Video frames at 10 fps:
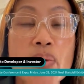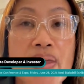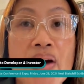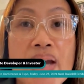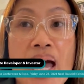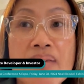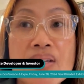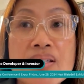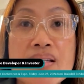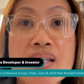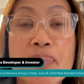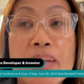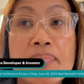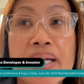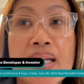without having to
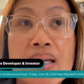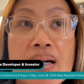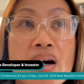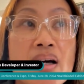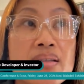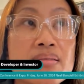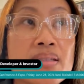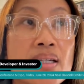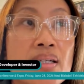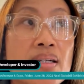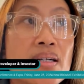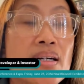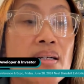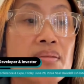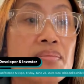spend money
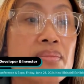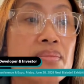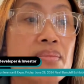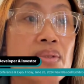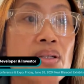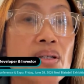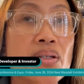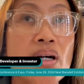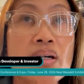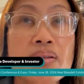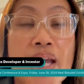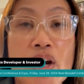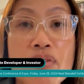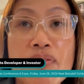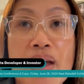um, on
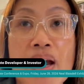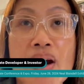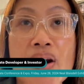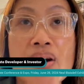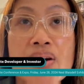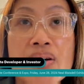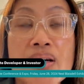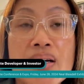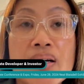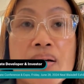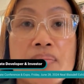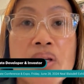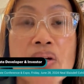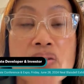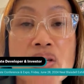airfare,
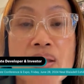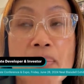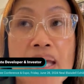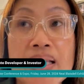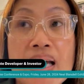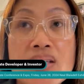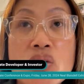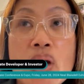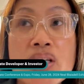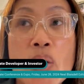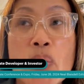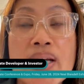to the mainland. So I